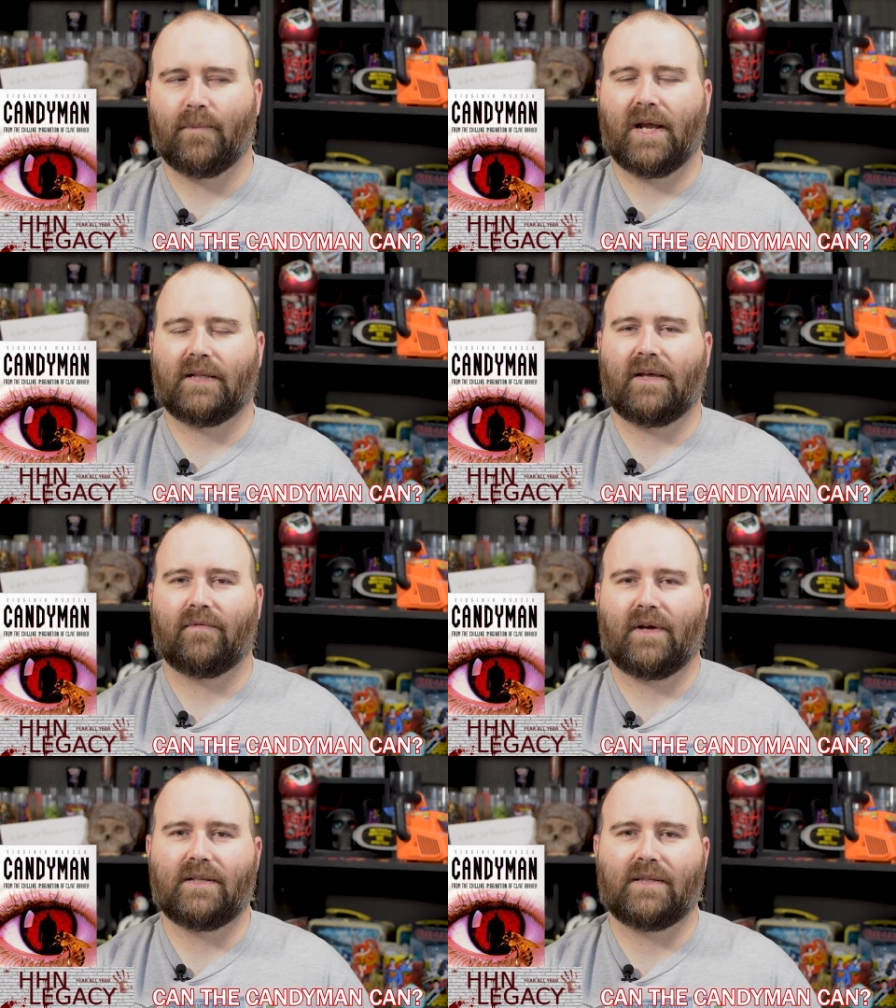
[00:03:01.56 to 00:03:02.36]
at the
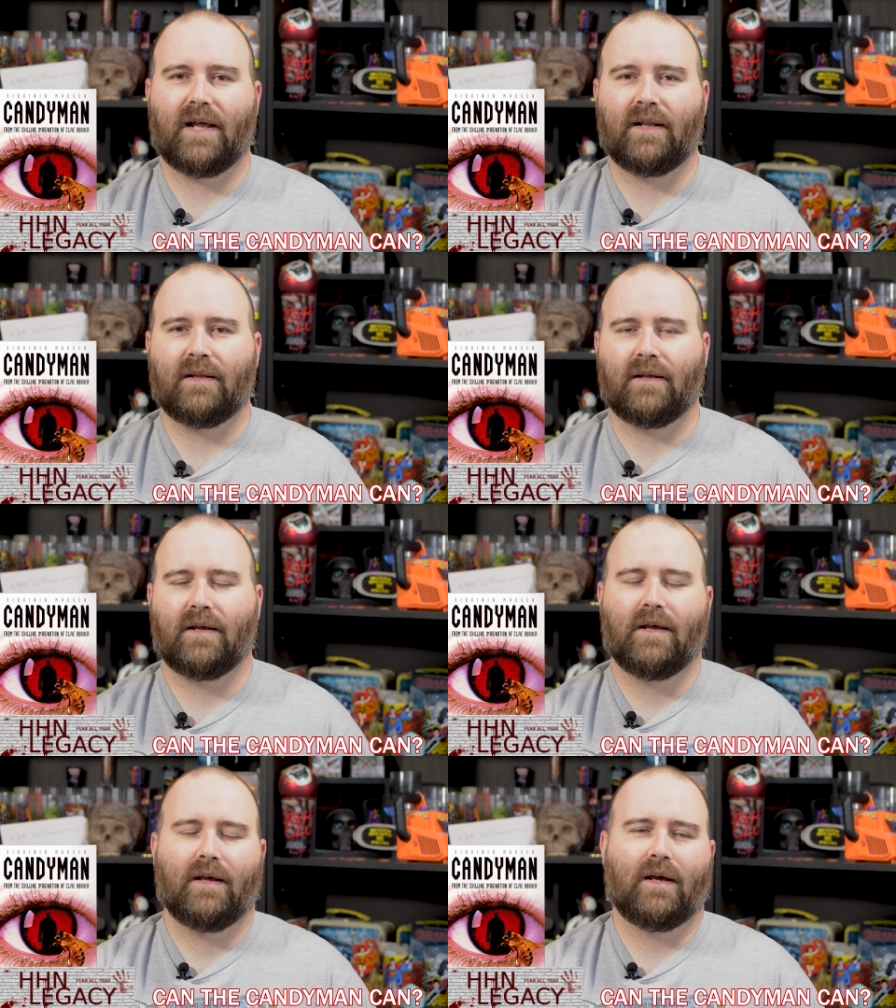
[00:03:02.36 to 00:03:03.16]
event than
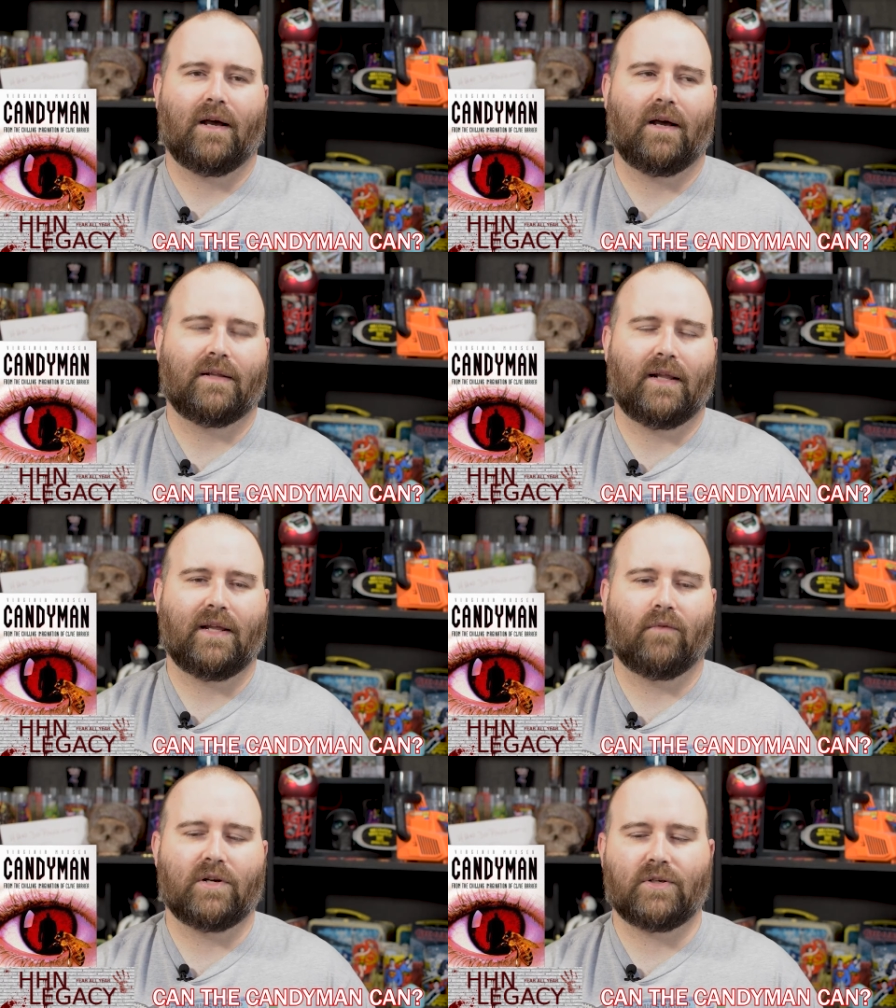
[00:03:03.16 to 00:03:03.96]

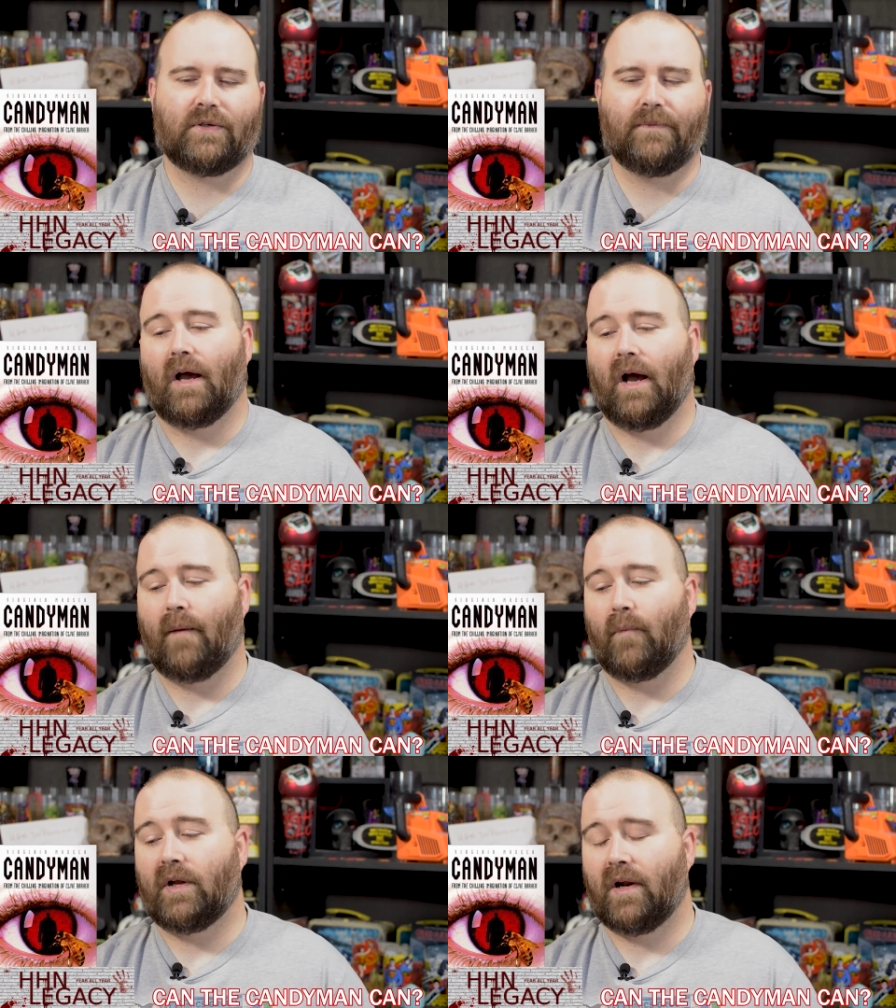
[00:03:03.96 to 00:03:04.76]
the original.
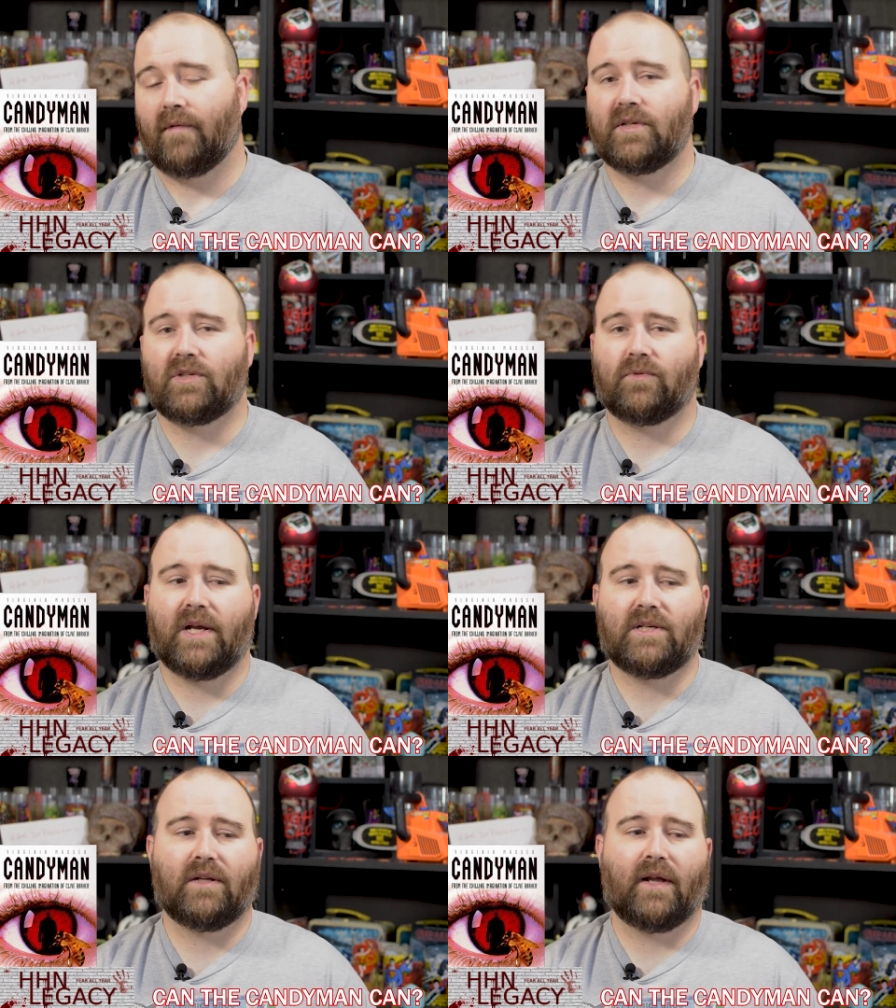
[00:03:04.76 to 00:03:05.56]
We could have a
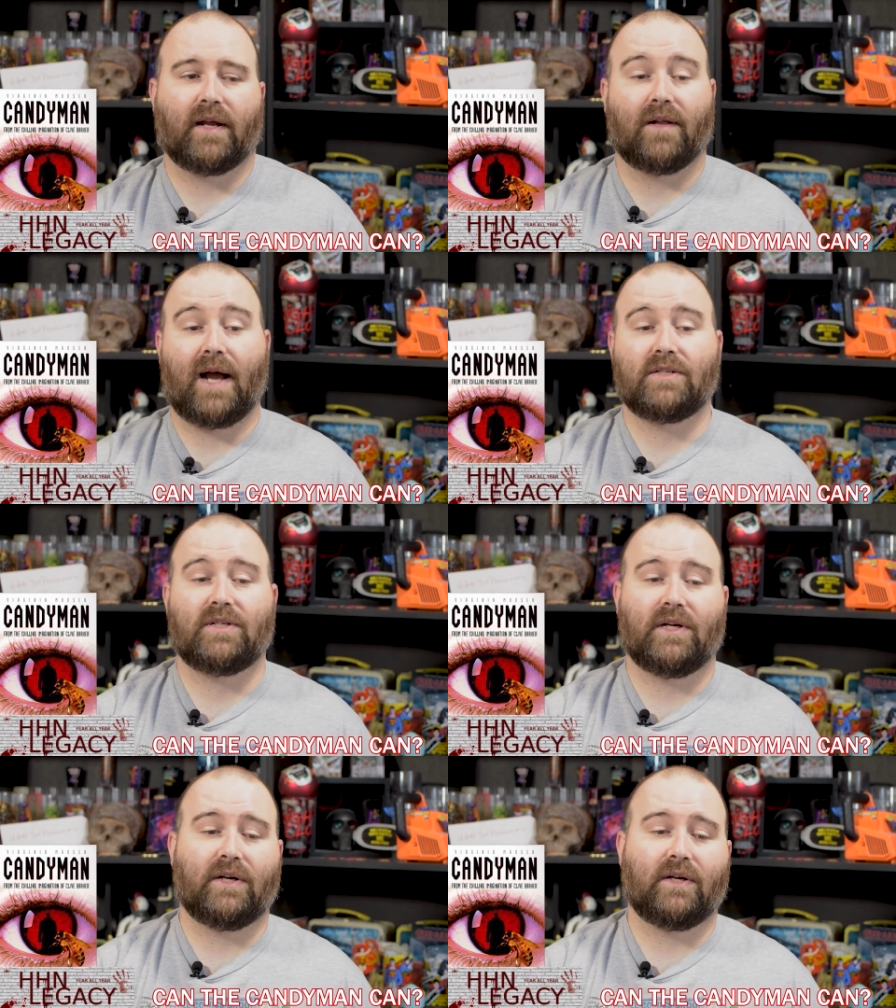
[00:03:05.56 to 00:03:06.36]
situation like
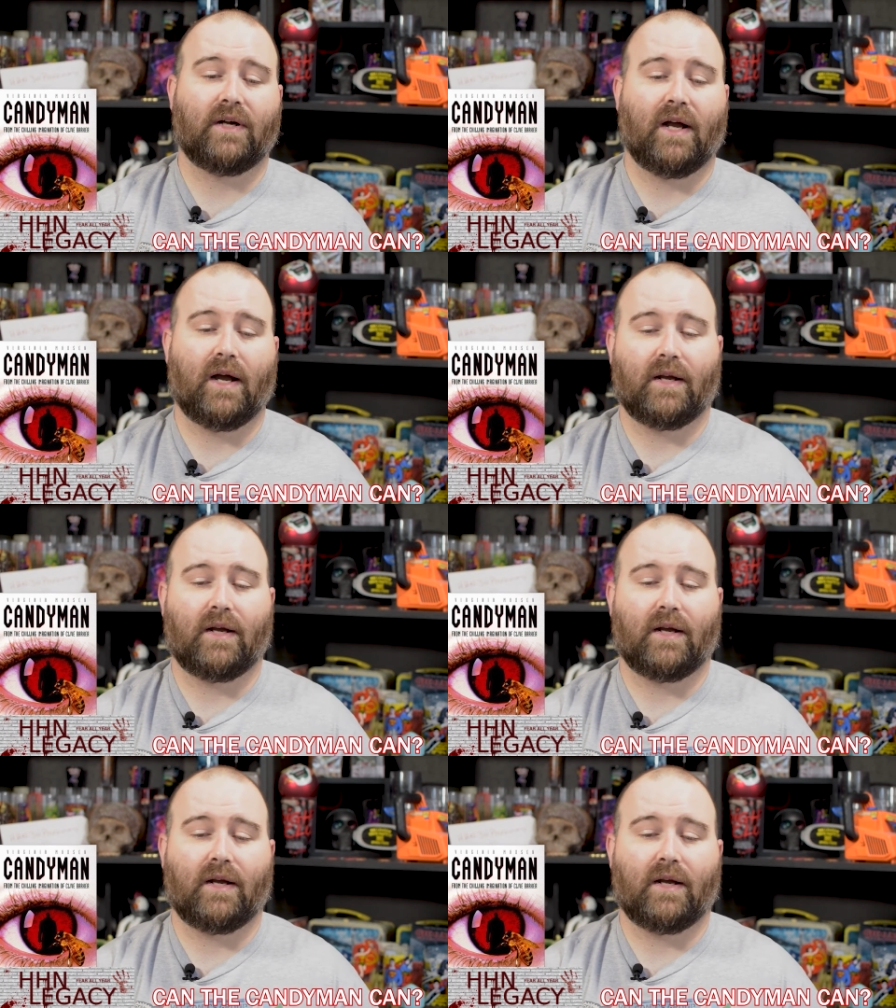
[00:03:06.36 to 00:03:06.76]
last year.